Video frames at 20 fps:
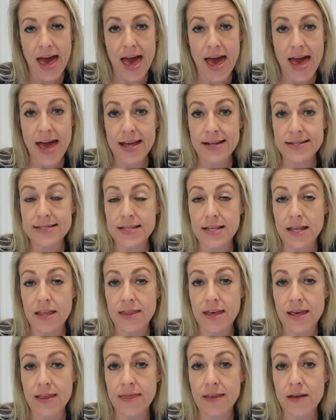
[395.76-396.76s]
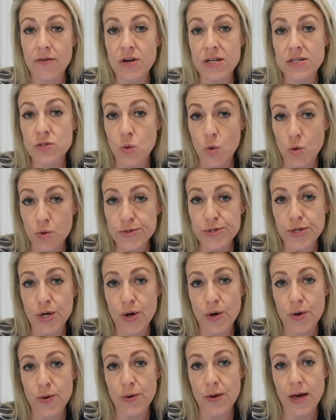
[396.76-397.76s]
And then there is also
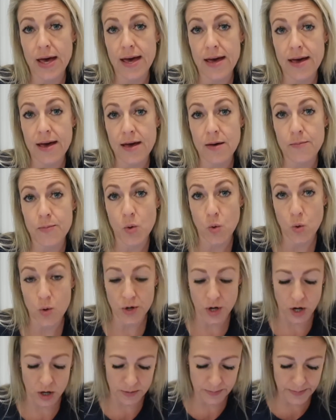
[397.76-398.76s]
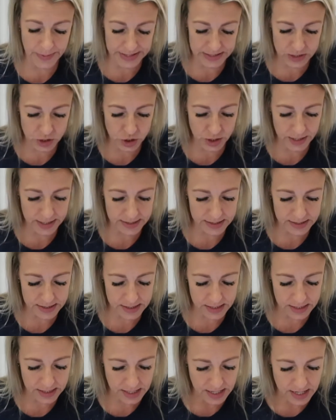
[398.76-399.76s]
a board on
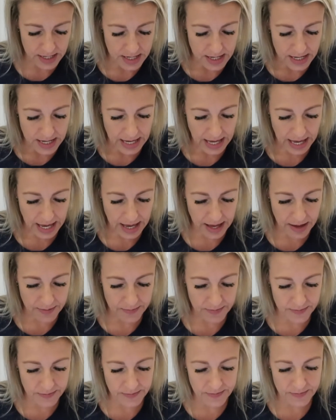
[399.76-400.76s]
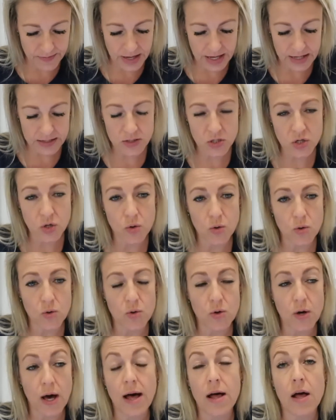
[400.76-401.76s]
Pinterest. It's
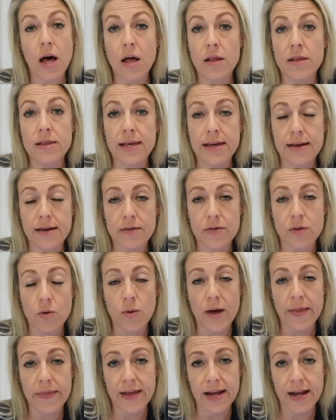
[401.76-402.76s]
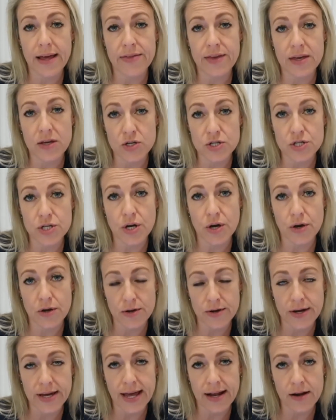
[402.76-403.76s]
called, I'll link, the one that I think you should go
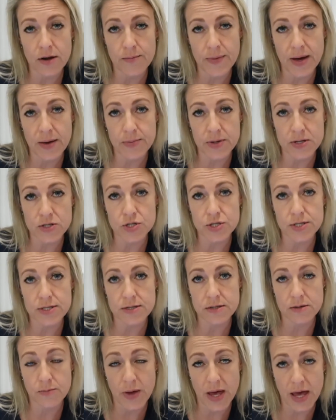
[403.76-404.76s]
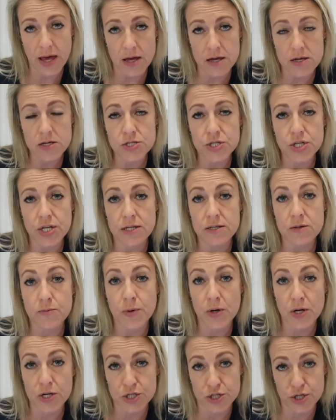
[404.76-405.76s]
look at on my Pinterest page is
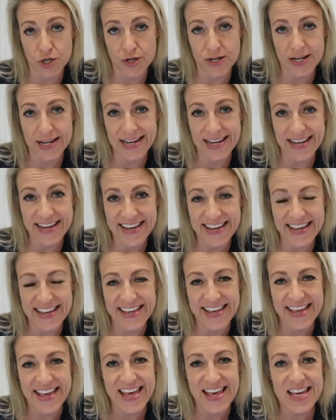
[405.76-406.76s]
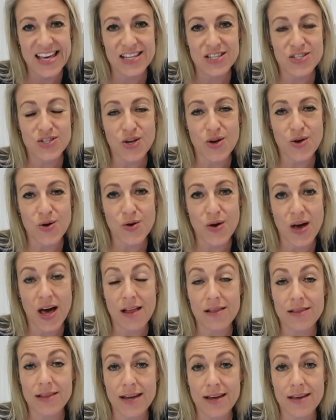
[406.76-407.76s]
bullet journaling. So
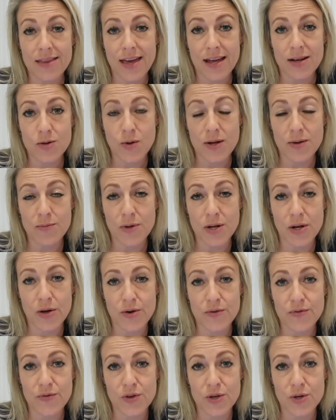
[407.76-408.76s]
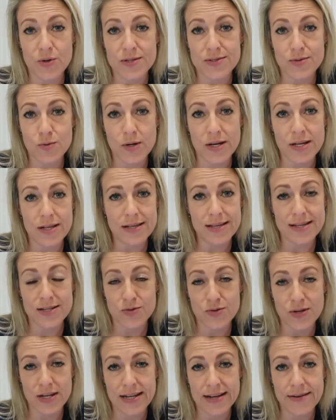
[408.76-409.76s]
I'll link that one below for you as well.
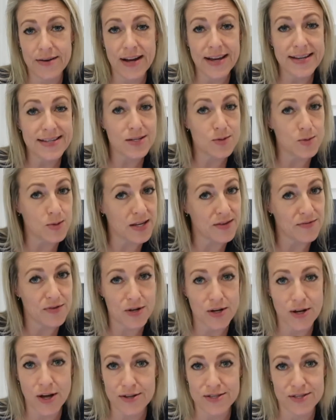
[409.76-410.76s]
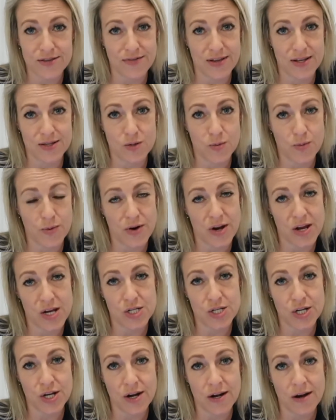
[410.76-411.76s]
It's really great. It will give you lots of
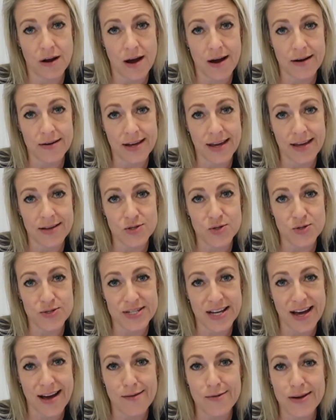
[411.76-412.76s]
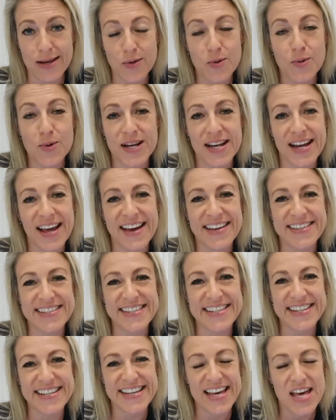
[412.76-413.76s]
inspiration on how to get your diary
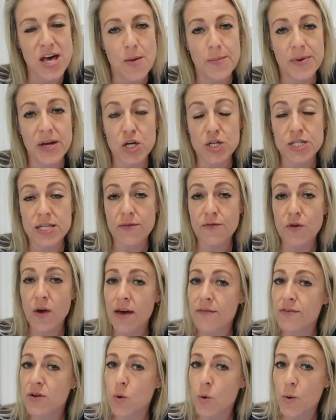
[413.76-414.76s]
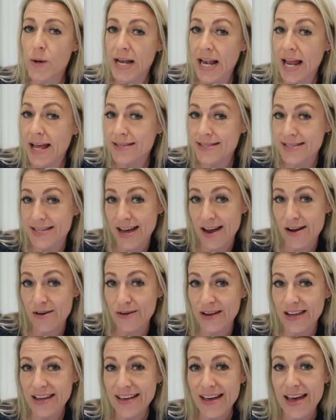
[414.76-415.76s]
organized. Because if you have an organized
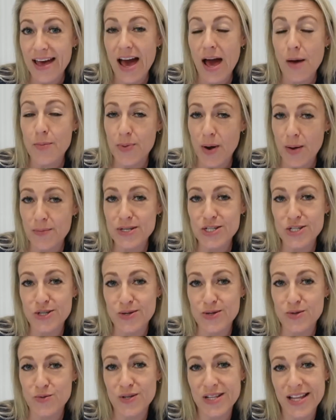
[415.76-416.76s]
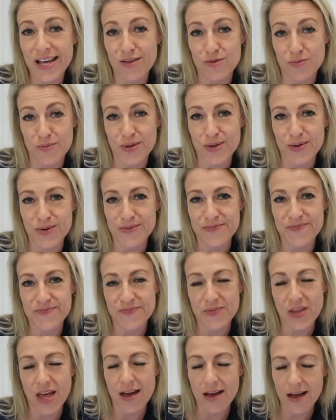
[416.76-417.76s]
diary, I promise you it will help you.
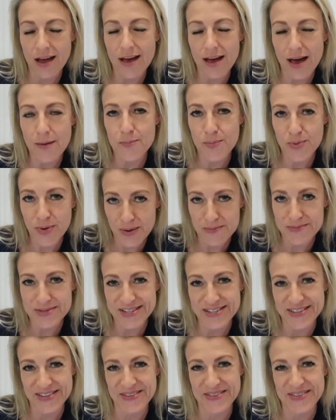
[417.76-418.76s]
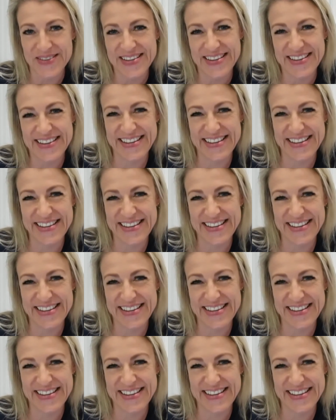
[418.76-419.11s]
I promise you.